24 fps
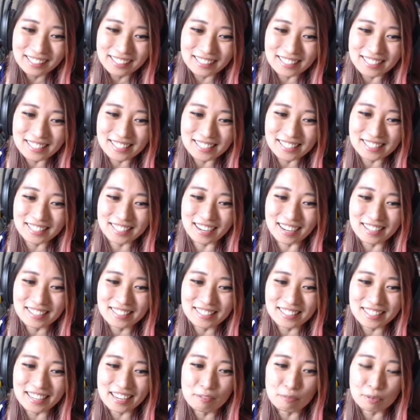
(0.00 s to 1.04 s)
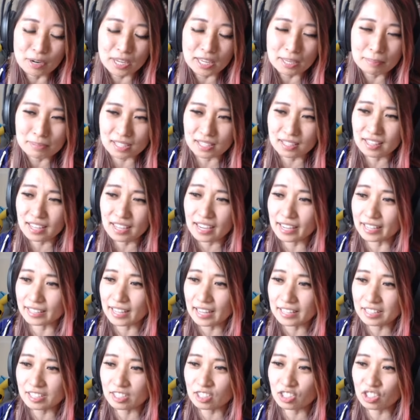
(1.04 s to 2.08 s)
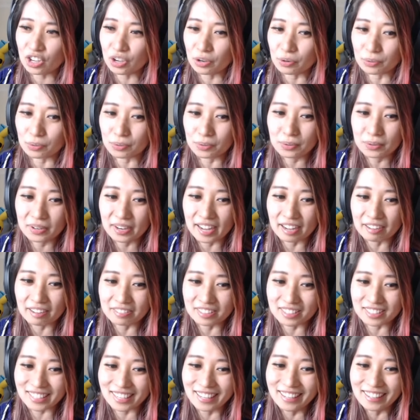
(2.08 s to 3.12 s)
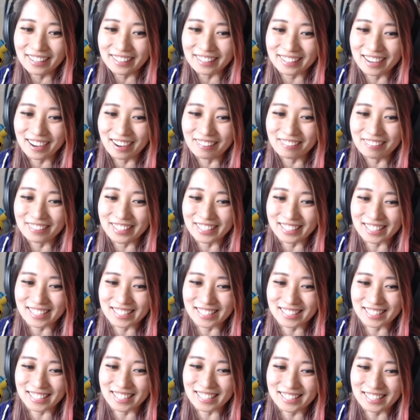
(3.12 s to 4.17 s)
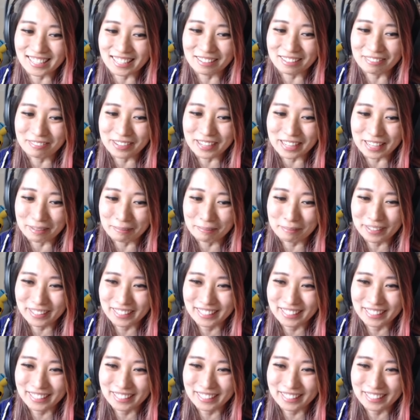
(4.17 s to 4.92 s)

Disgusting weeps? Lee, that's you. How dare you Wait, call what? me a disgusting weeb?